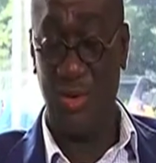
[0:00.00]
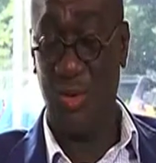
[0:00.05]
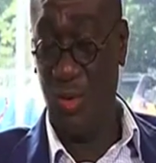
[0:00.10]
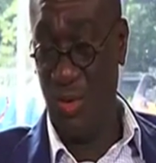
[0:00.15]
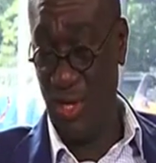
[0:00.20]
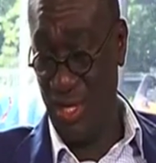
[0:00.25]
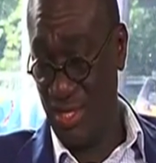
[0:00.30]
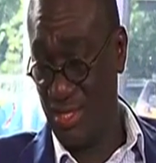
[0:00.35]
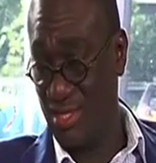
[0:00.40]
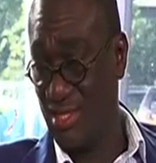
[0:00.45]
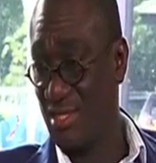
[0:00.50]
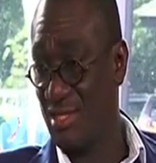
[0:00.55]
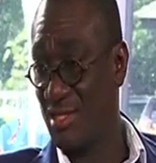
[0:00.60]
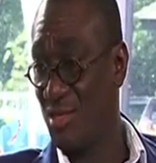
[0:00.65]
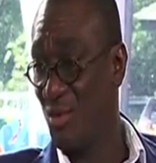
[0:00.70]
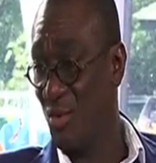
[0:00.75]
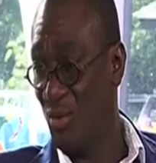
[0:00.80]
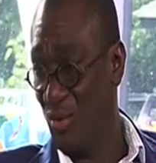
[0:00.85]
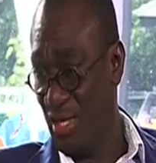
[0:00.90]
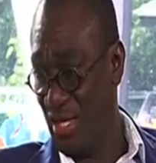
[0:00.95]
Oh, yes.
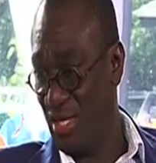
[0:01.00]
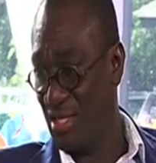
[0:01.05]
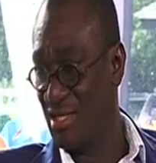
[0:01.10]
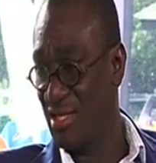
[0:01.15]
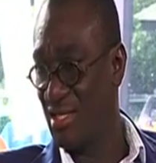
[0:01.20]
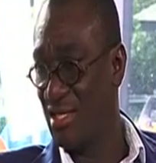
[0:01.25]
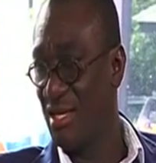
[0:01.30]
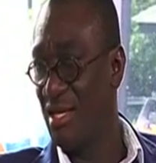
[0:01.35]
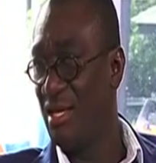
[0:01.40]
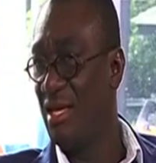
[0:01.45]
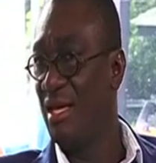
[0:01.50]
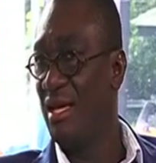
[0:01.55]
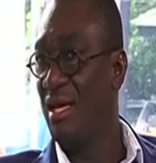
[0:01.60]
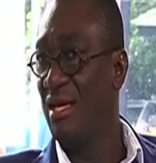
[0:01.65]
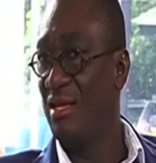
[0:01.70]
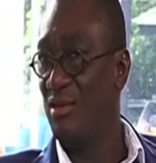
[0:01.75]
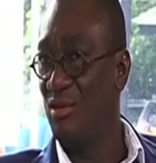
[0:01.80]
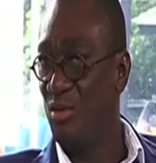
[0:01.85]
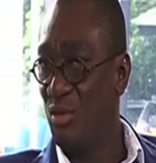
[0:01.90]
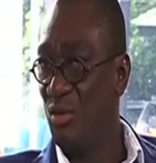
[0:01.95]
Oh, yes.
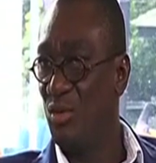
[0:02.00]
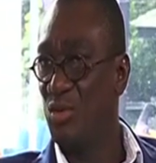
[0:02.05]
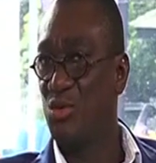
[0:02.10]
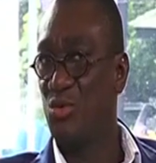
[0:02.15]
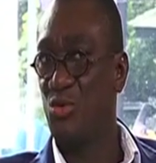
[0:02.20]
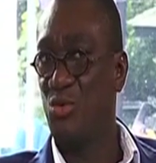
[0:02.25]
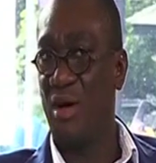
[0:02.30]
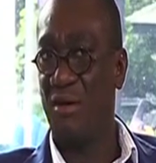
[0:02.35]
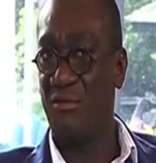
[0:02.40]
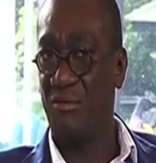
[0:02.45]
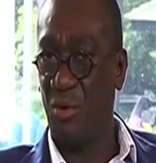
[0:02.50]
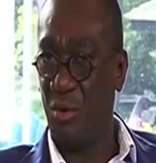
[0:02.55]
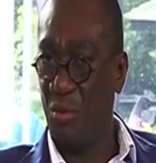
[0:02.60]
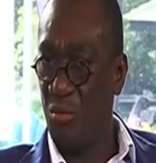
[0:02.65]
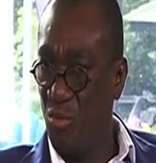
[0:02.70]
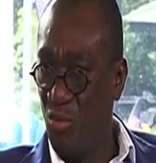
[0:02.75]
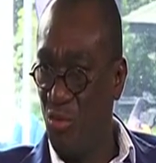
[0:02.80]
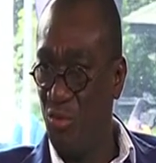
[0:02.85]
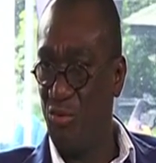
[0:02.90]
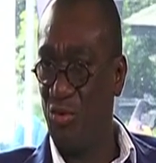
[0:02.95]
Those who have not
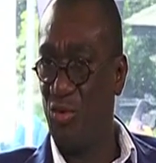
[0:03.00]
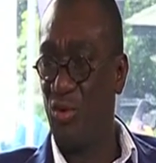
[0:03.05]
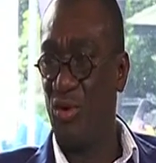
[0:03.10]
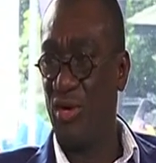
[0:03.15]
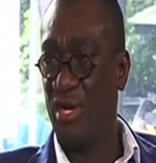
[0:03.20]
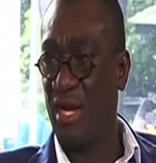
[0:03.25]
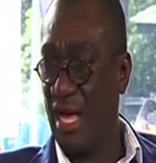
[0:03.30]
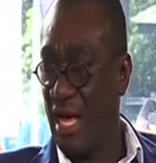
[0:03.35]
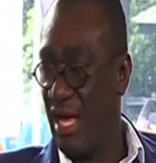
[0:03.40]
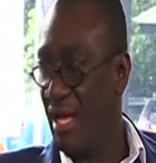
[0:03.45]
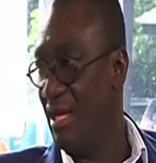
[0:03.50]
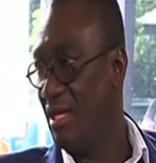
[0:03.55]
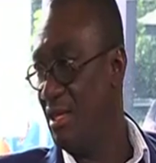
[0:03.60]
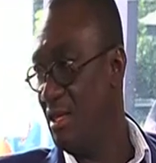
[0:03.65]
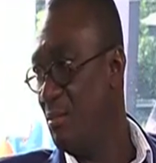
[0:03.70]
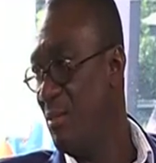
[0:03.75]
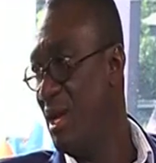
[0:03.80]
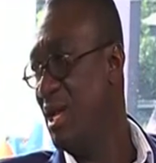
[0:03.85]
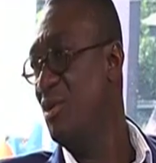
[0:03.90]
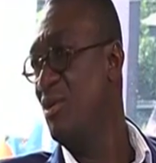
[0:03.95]
moved on are in the
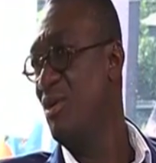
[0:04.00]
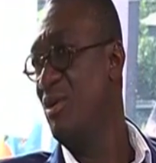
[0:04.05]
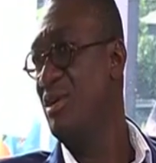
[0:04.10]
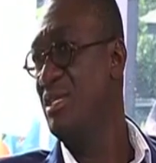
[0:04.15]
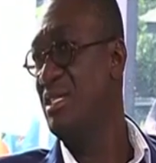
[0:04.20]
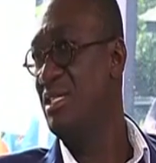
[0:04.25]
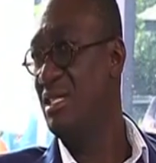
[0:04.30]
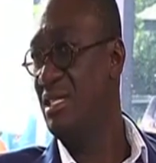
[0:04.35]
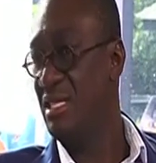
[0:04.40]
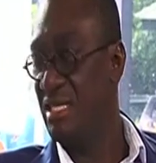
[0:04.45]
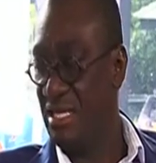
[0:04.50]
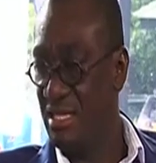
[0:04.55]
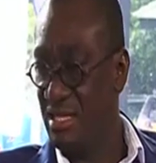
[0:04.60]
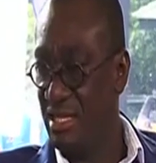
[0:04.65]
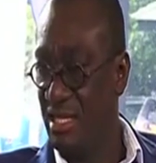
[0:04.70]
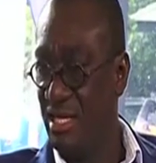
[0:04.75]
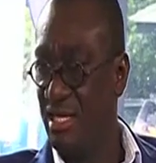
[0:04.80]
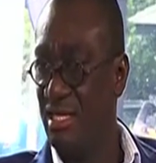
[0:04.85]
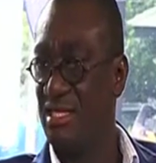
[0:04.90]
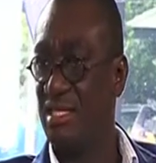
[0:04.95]
minority. These
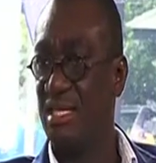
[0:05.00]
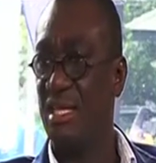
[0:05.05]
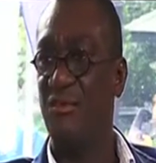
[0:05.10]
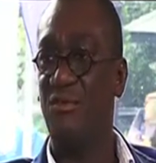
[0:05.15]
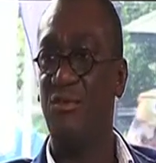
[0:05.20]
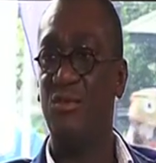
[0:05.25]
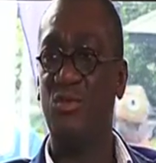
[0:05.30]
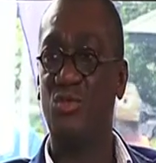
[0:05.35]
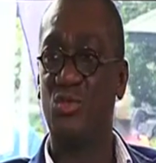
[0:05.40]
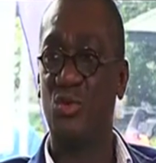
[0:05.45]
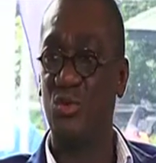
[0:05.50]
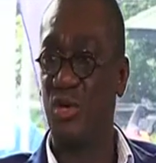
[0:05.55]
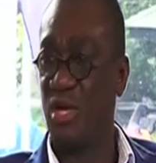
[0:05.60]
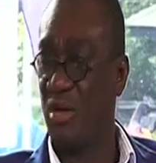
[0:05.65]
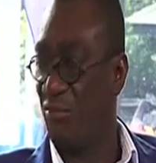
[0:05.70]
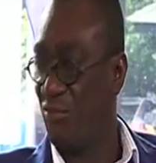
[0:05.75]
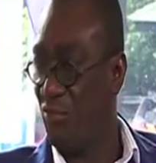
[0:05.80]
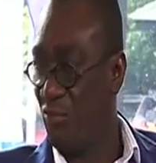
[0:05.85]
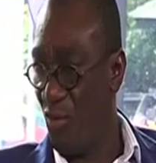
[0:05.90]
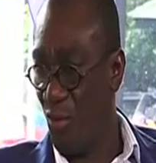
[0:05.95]
days, if you took a
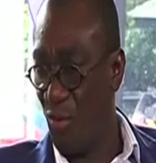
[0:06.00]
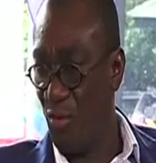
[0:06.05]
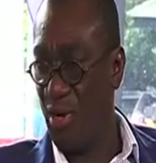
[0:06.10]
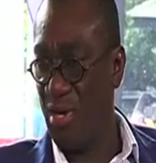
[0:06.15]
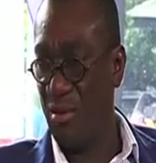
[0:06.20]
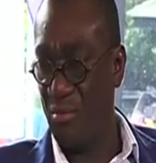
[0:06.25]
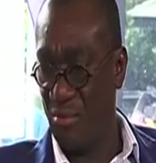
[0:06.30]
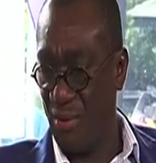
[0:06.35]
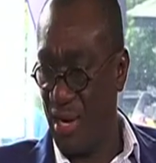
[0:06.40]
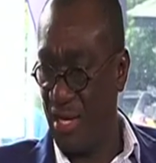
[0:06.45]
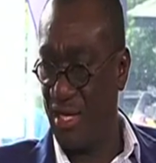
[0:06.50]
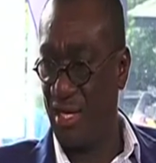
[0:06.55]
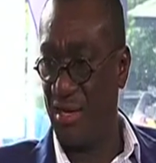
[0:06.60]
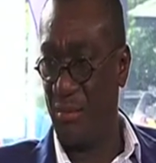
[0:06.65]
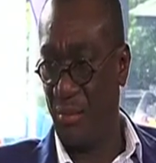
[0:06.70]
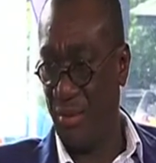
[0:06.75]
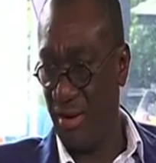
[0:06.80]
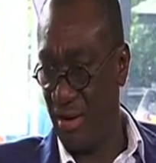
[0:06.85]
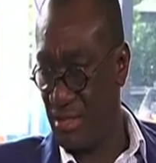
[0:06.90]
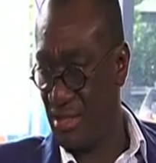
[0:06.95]
foreign branded
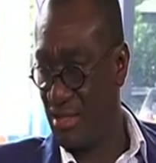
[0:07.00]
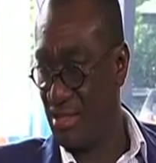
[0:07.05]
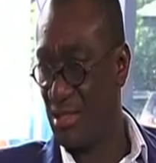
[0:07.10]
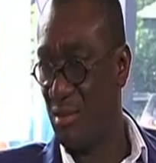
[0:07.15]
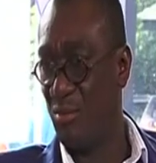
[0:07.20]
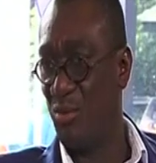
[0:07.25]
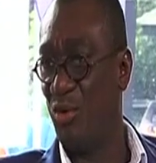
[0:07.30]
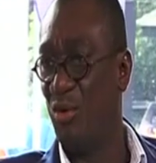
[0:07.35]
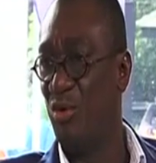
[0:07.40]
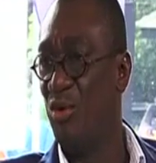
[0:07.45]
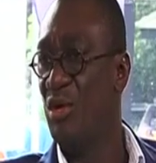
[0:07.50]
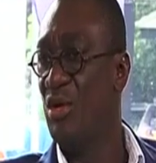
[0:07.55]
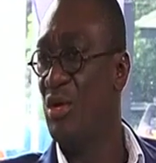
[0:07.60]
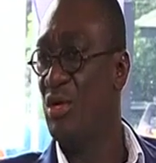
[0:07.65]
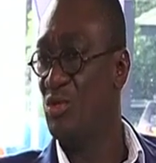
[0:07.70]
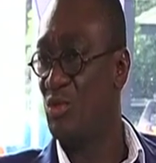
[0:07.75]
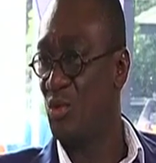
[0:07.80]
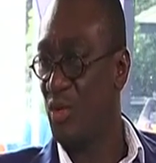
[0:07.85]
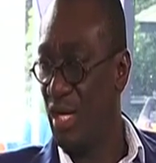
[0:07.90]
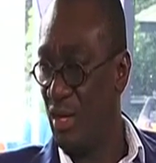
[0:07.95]
paracetamol,
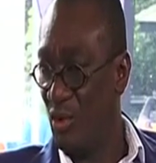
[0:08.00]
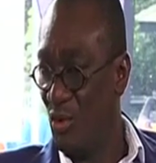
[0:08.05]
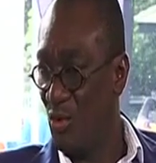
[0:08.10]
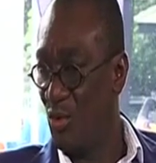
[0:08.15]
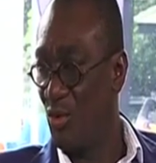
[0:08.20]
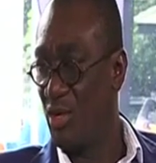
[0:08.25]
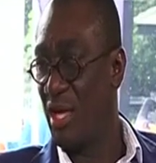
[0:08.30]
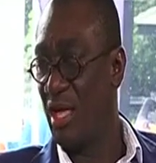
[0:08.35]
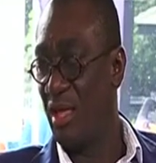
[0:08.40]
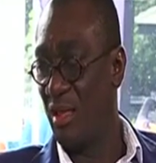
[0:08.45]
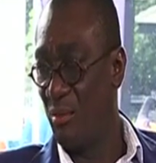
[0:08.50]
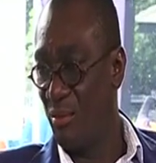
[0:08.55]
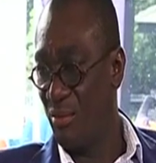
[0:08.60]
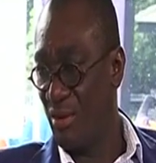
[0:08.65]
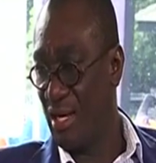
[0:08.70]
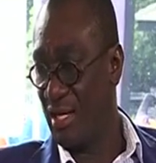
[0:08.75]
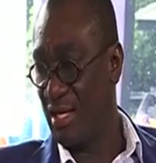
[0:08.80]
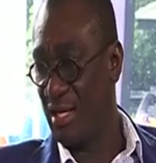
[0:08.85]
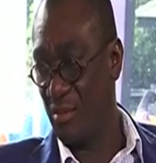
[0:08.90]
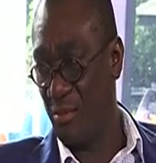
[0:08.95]
took a local
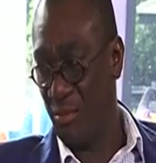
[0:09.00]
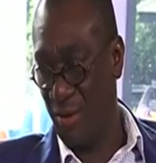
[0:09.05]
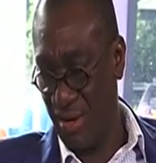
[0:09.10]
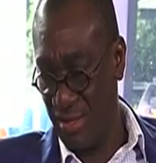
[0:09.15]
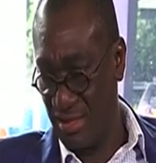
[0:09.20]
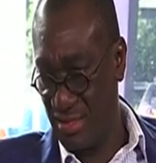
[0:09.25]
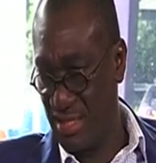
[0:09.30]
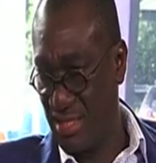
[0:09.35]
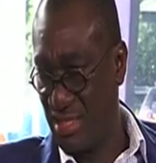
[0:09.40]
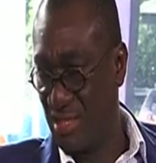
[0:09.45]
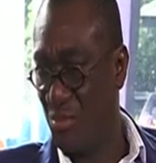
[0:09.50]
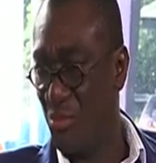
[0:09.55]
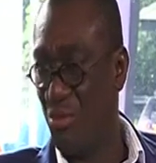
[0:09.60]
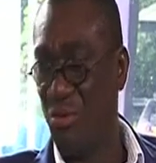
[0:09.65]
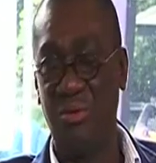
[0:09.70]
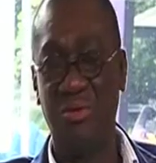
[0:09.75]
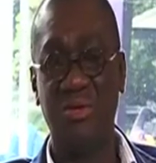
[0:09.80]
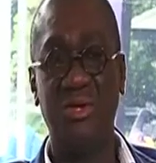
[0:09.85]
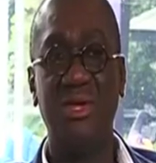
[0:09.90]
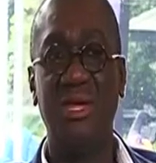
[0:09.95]
branded
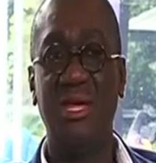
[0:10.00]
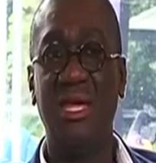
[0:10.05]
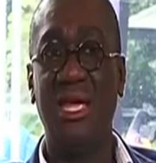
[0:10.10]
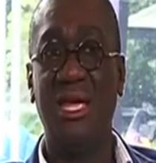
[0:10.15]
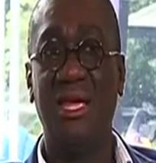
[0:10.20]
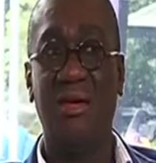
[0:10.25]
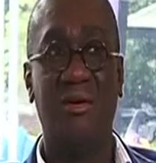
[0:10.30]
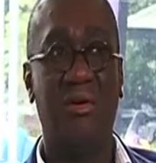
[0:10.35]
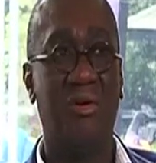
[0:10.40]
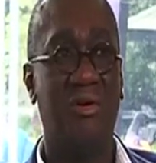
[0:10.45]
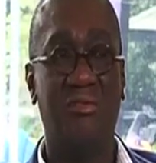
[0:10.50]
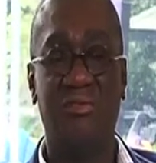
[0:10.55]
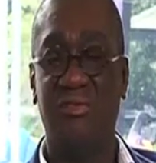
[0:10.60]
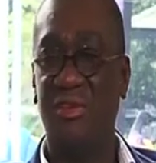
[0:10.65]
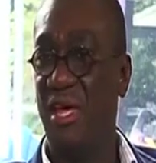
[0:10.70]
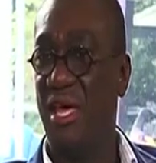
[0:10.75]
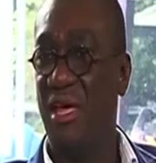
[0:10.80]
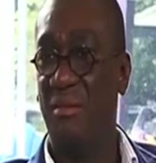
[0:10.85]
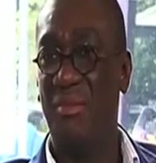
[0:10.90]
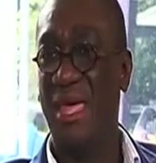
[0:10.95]
paracetamol of
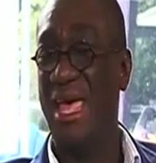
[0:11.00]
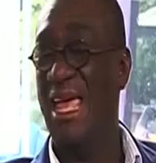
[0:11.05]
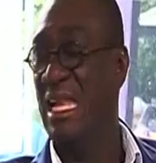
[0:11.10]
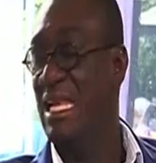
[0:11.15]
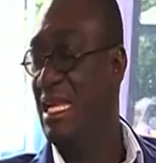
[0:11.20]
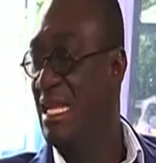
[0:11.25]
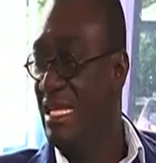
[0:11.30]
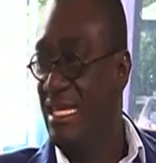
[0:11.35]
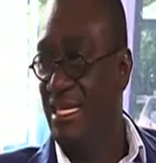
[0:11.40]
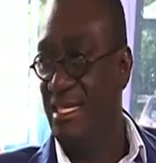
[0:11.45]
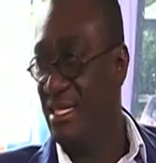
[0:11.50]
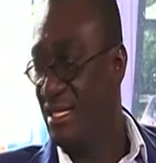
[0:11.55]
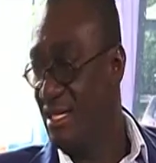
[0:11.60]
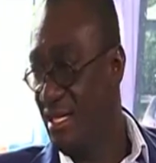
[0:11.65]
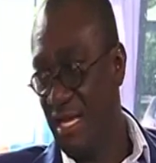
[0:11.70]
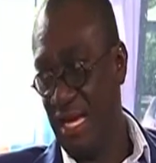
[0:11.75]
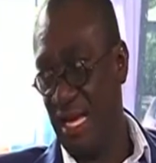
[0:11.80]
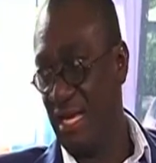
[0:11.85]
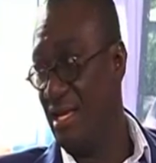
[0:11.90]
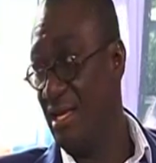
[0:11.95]
uh, a leading
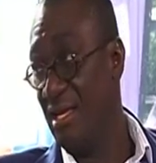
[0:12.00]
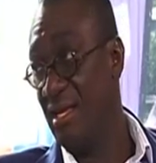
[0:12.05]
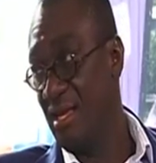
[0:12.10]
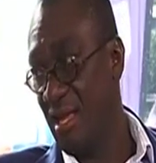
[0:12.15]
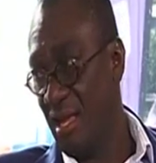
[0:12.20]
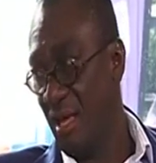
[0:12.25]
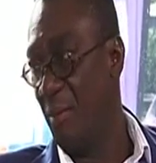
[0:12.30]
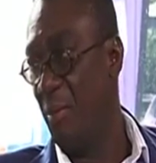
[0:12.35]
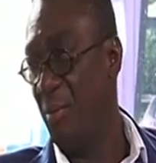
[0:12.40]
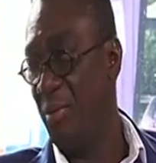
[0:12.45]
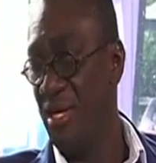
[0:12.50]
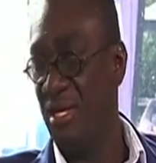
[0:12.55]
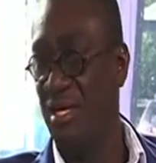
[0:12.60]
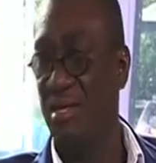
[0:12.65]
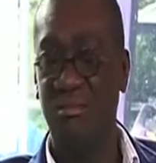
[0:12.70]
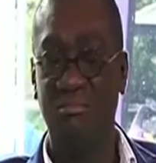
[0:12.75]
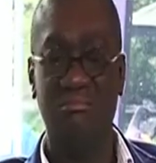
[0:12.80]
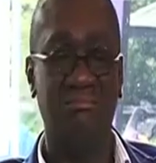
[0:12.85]
Ghanaian company,